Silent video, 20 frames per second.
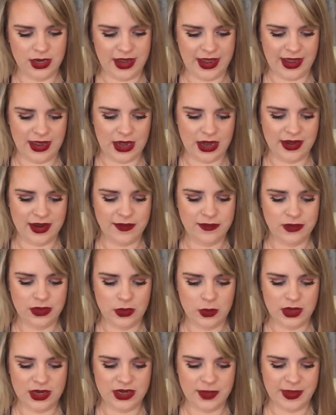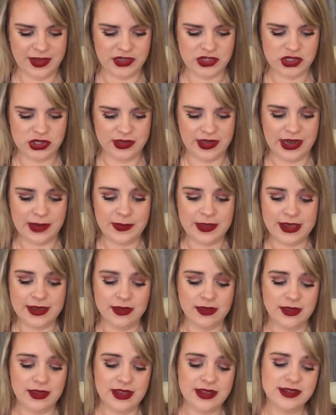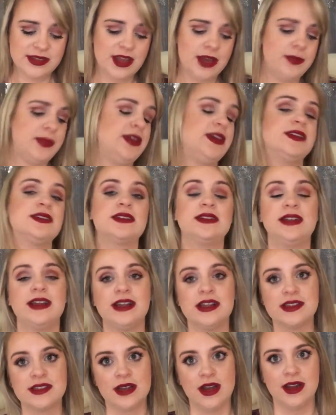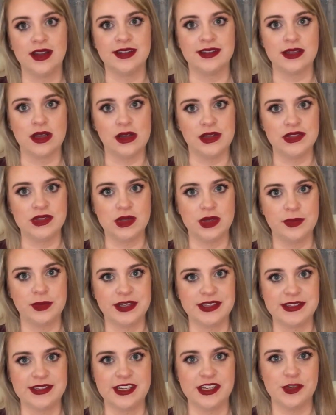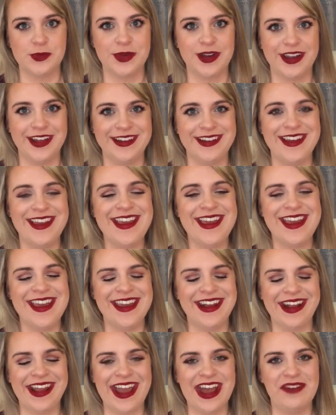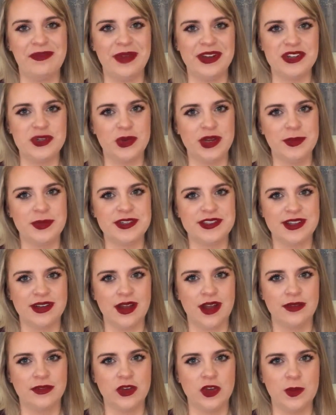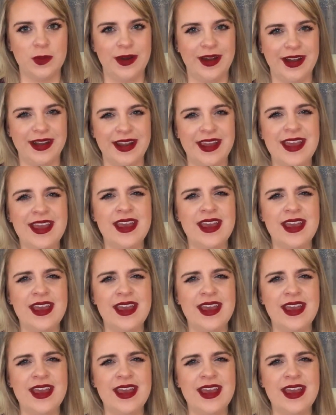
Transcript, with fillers: and I definitely wanted to make sure that I pick these up because Clarisonic is also a prestige brand, and I have my twenty percent off coupon.